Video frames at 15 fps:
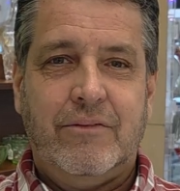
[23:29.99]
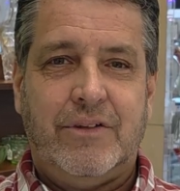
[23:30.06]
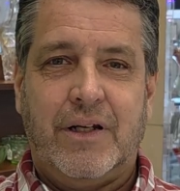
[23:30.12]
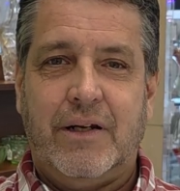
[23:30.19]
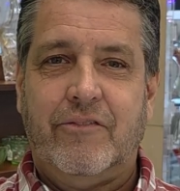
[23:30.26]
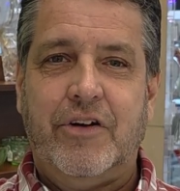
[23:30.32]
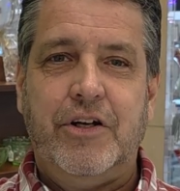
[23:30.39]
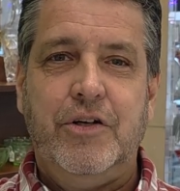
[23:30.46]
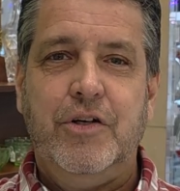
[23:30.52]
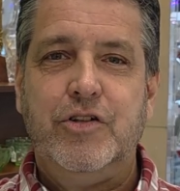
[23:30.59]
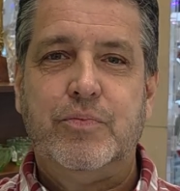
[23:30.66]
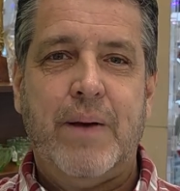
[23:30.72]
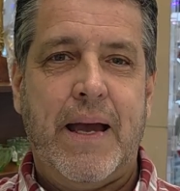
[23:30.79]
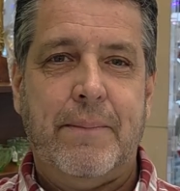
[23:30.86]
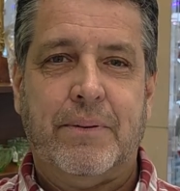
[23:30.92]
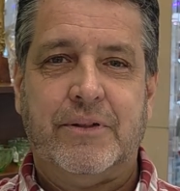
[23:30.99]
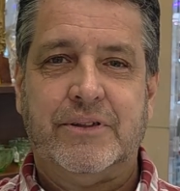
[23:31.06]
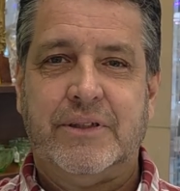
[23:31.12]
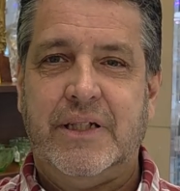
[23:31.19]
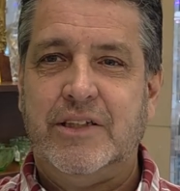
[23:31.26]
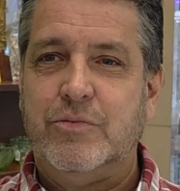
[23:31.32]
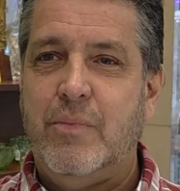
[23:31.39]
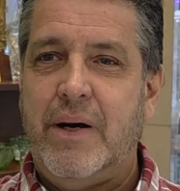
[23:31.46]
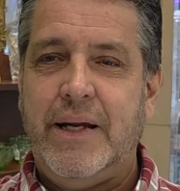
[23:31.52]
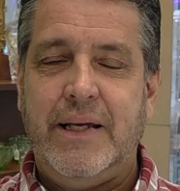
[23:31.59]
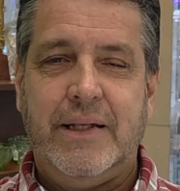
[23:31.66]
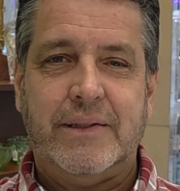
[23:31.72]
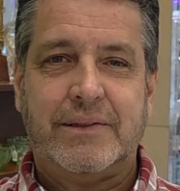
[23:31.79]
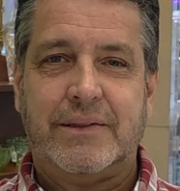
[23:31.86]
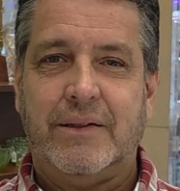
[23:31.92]
delivering newspapers, his
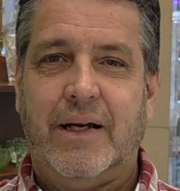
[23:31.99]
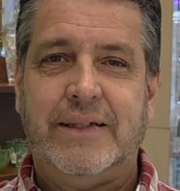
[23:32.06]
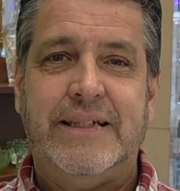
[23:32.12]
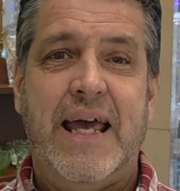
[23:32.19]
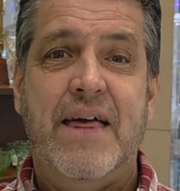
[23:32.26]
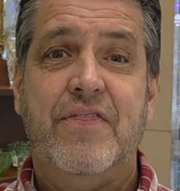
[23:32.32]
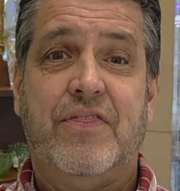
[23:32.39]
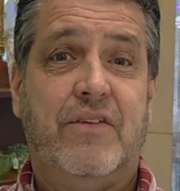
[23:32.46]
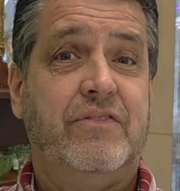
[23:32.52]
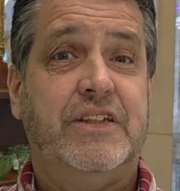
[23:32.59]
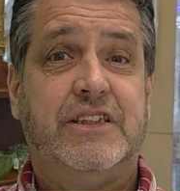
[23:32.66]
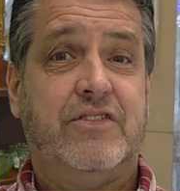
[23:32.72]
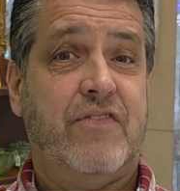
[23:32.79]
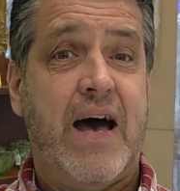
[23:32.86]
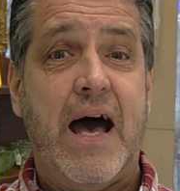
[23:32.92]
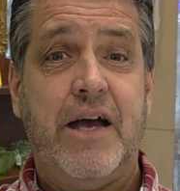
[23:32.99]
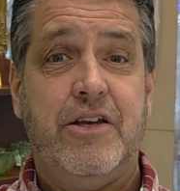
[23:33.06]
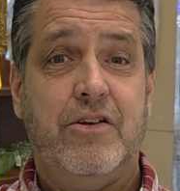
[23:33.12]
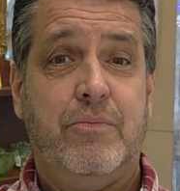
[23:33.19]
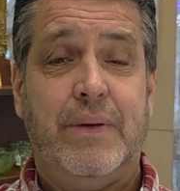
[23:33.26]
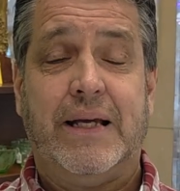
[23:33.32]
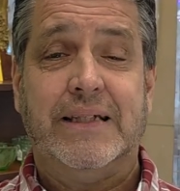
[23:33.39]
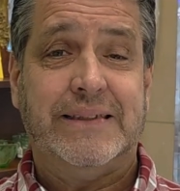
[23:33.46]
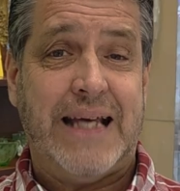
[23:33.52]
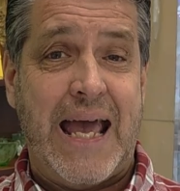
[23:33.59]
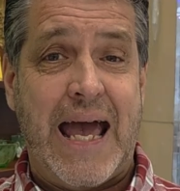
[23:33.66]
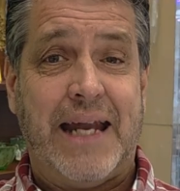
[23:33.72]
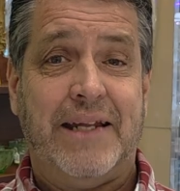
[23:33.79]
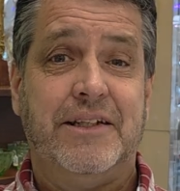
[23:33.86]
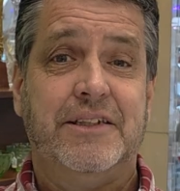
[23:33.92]
money is 1/10 of its value because
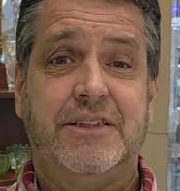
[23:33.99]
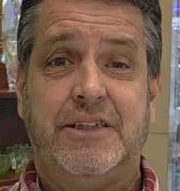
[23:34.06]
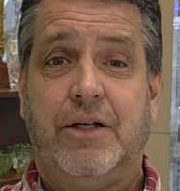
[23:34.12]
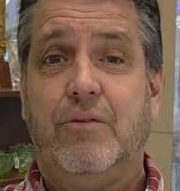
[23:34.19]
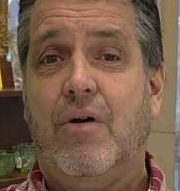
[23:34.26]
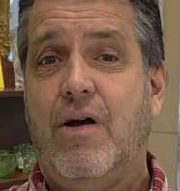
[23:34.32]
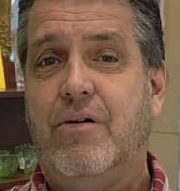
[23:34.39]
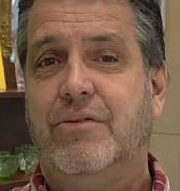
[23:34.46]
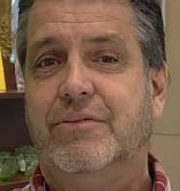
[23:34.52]
they added a 0.